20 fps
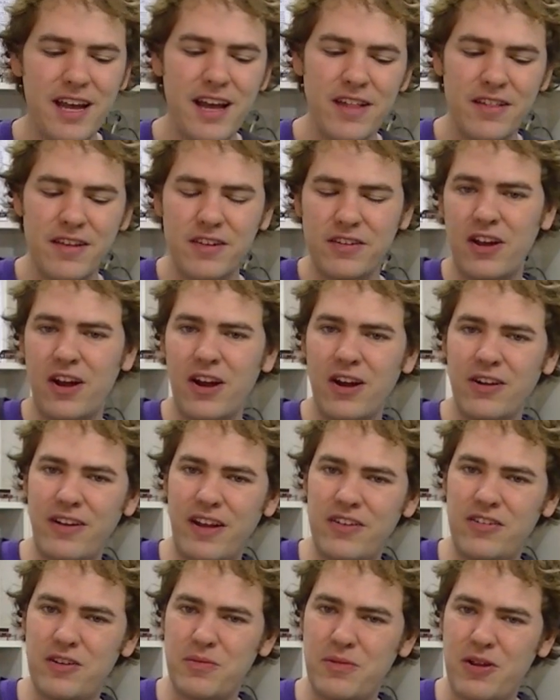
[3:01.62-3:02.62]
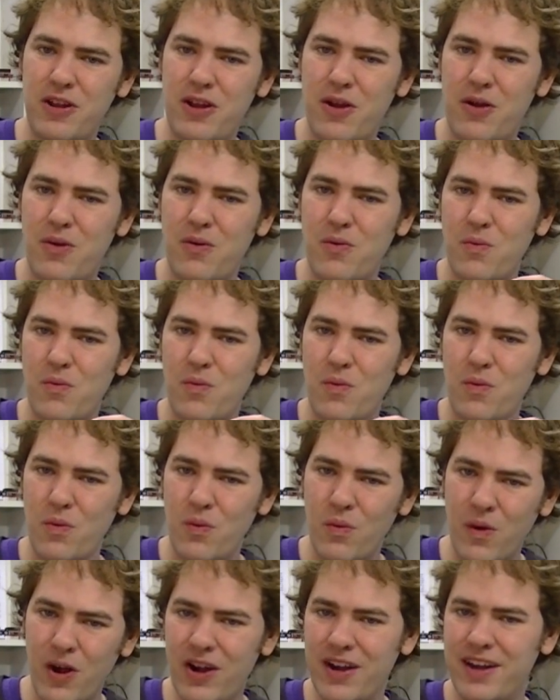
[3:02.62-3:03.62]
this card lets them know
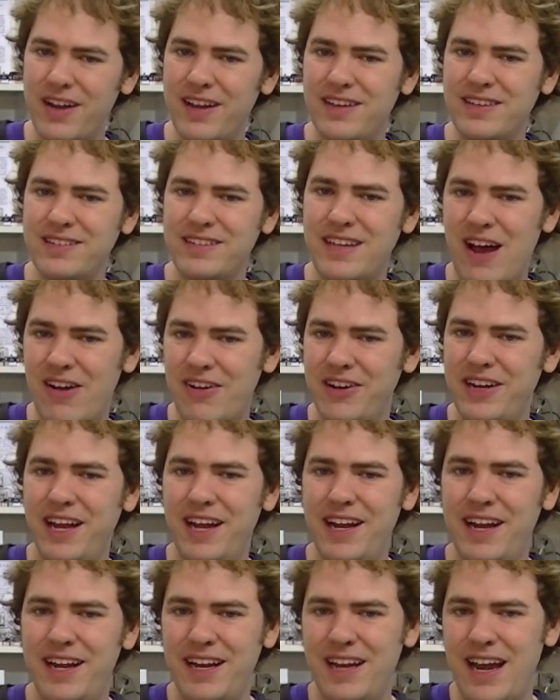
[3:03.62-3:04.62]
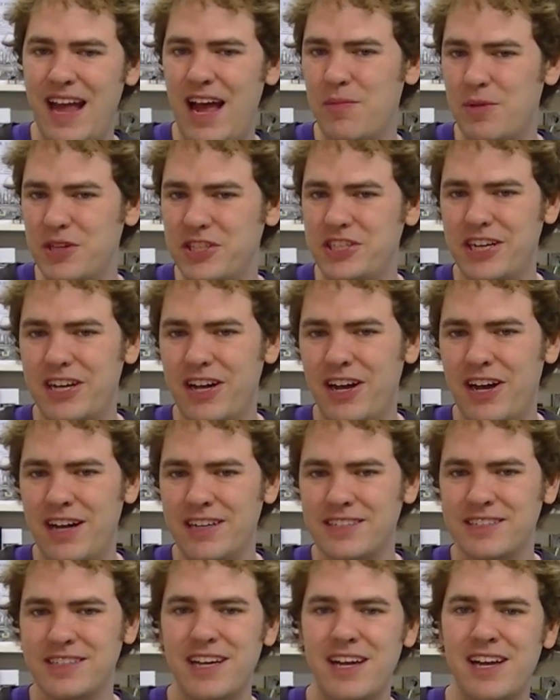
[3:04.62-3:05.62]
where it is, how to get it, and how much it
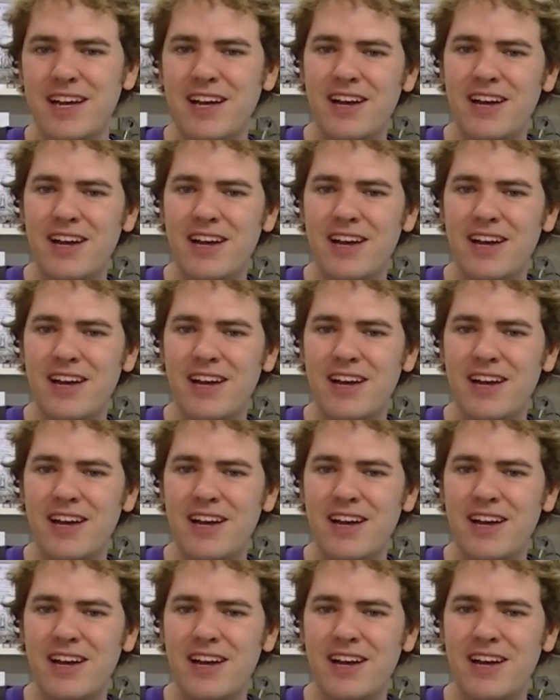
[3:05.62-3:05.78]
costs.